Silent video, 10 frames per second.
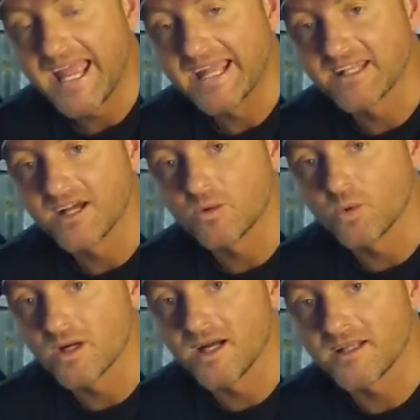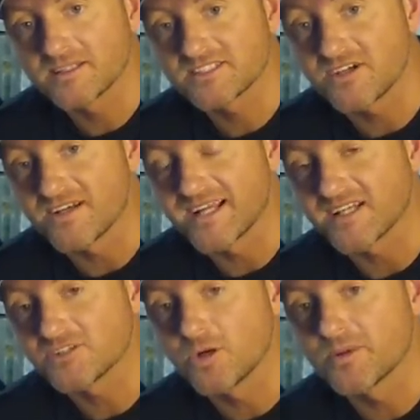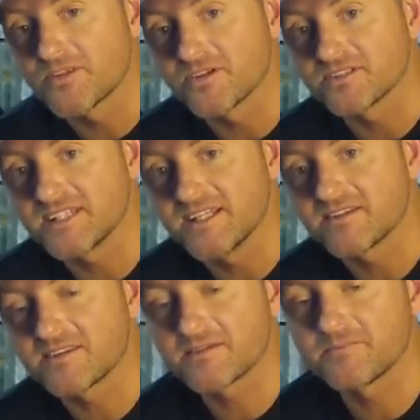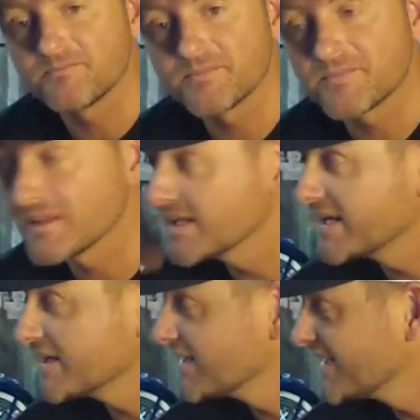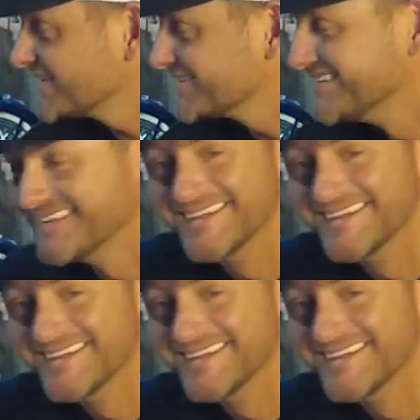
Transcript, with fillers: And uh, we're on starting October 13th, late at night.